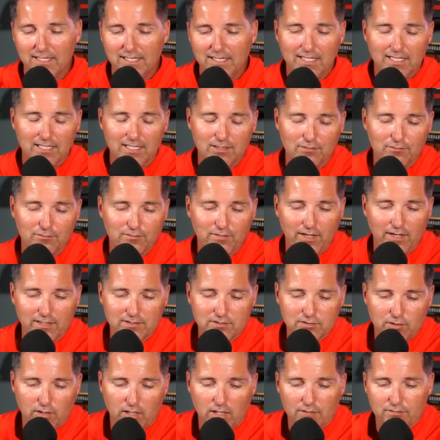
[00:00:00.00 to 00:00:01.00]
and then finds
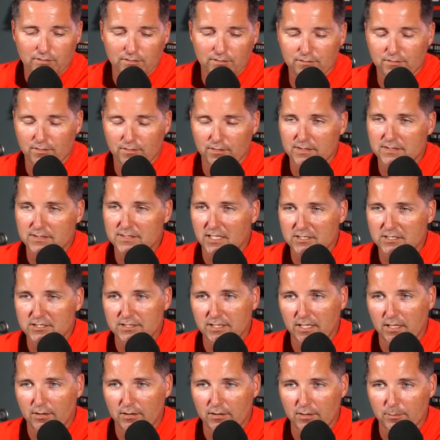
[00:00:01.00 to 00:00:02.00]
Crawford for the
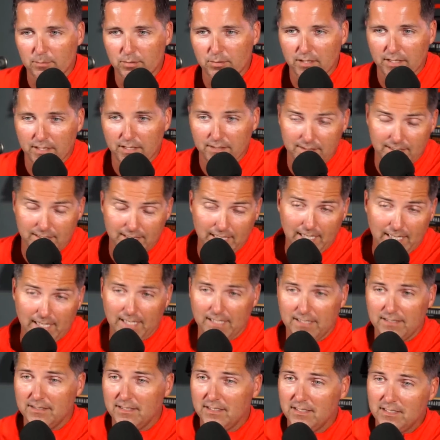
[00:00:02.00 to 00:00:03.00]
touchdown on the play that, again,
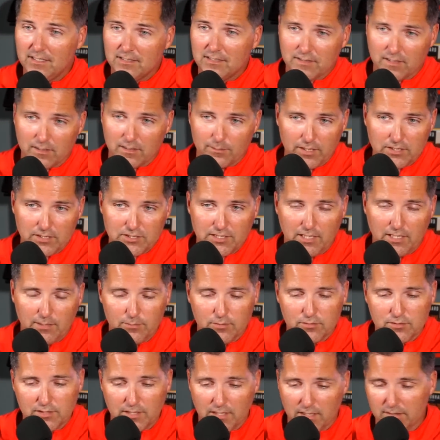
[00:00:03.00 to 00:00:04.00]
talking about Shane
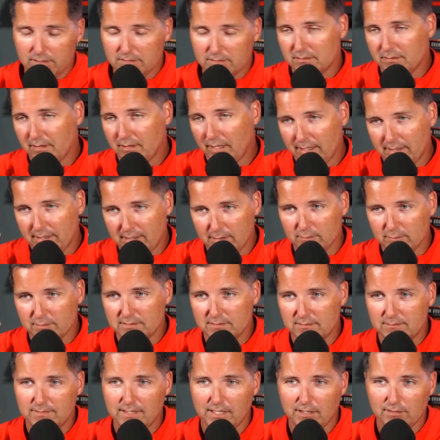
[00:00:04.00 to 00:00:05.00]
Buechele, and granted, he was
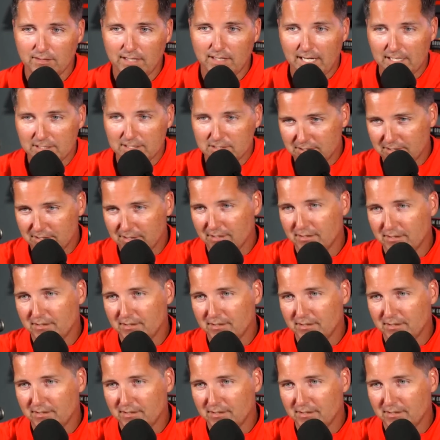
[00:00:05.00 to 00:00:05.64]
there last year.